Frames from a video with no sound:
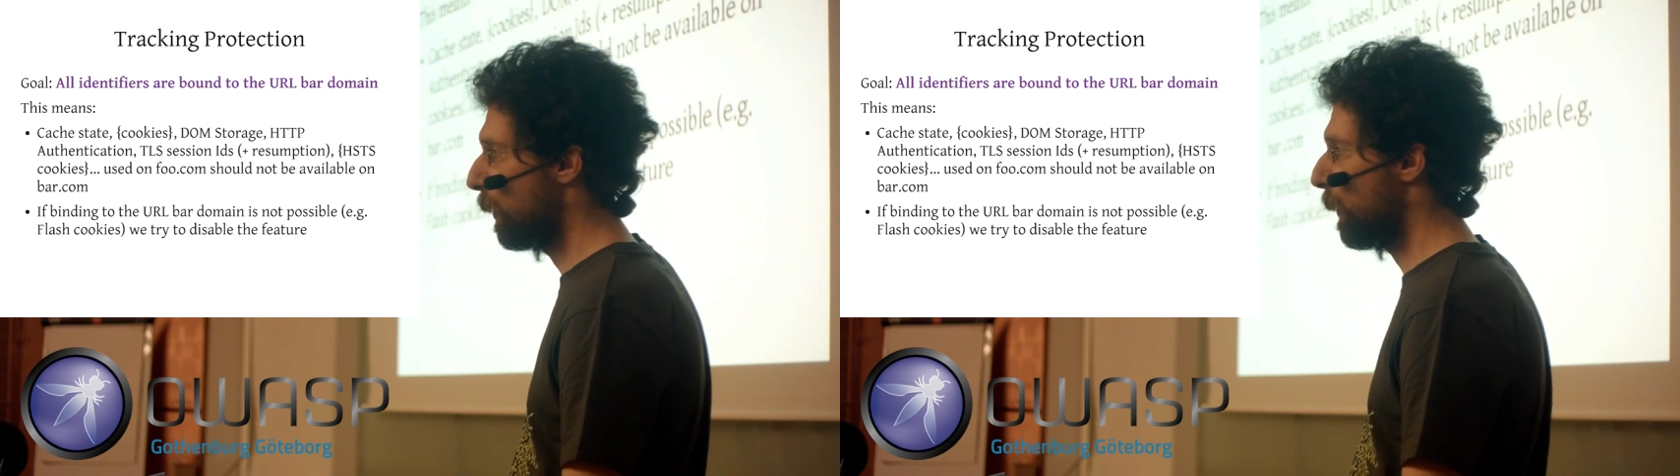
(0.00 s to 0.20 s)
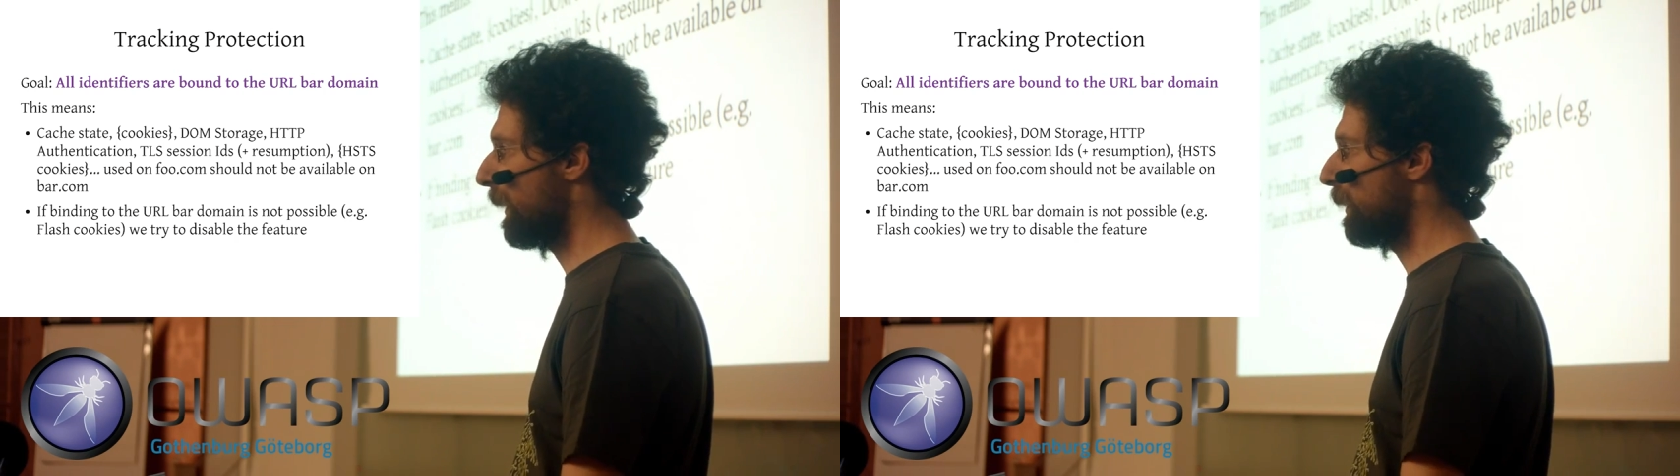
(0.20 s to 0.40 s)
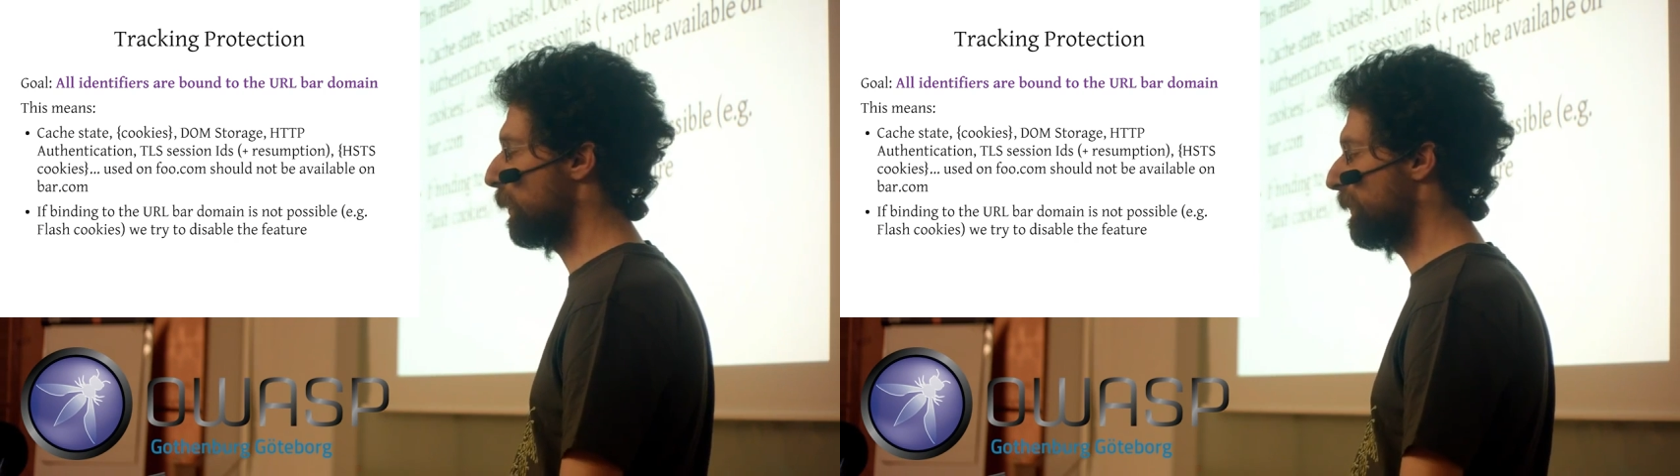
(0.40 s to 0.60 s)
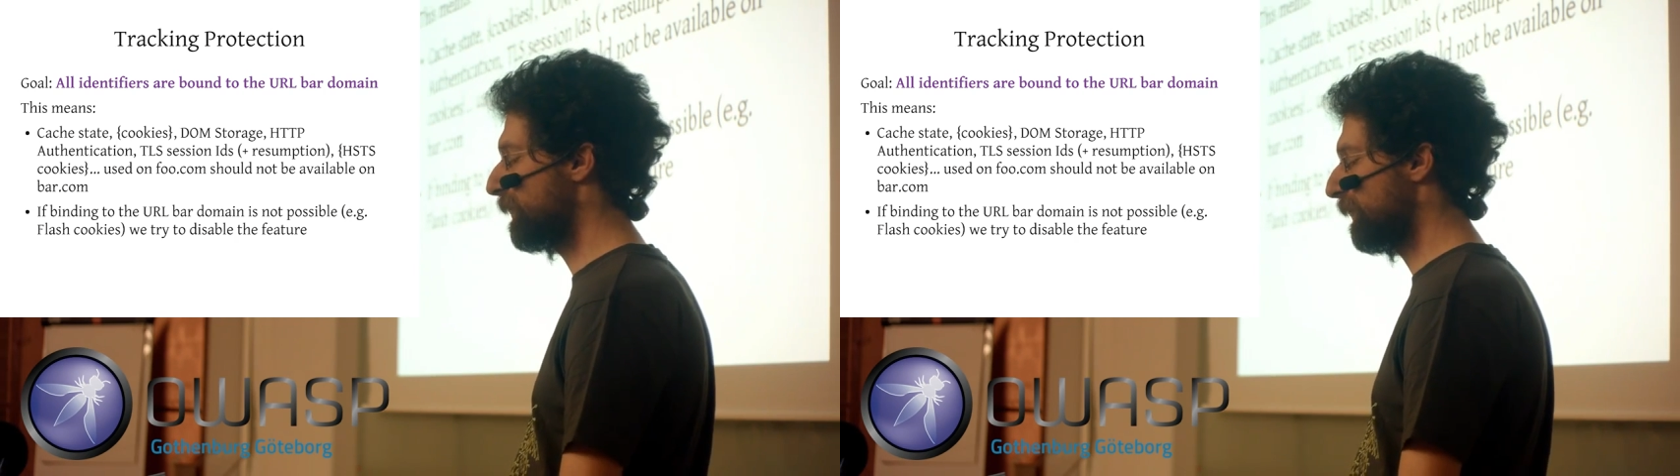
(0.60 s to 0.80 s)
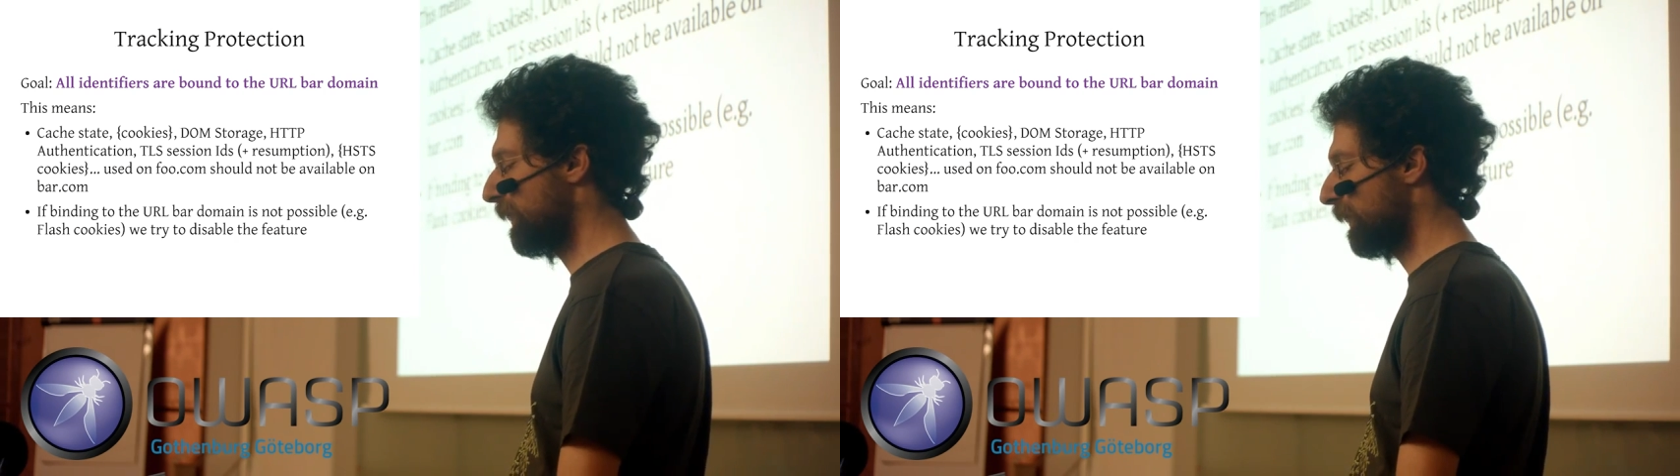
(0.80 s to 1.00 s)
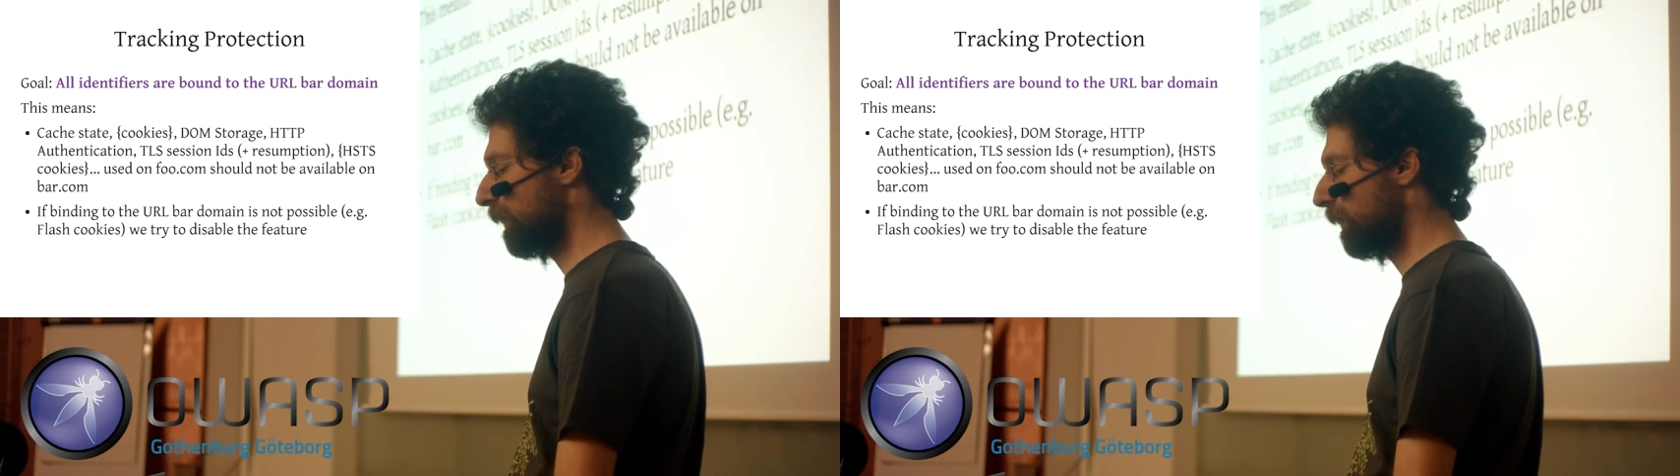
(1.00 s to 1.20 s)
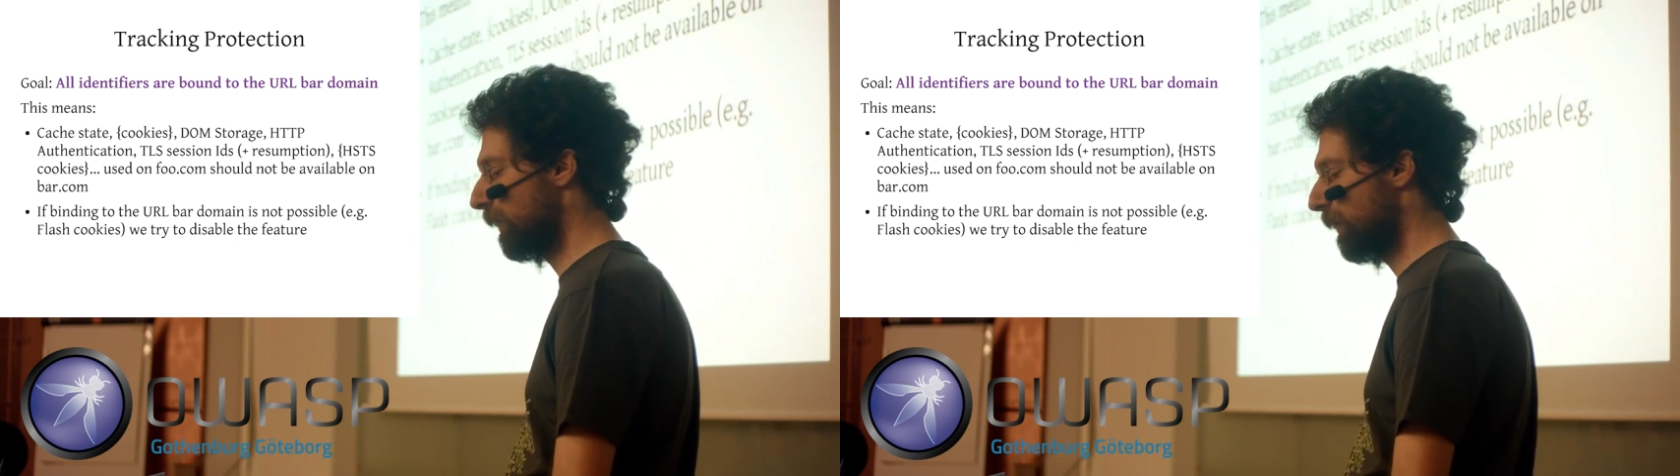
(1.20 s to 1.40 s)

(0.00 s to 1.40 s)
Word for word: while you're visiting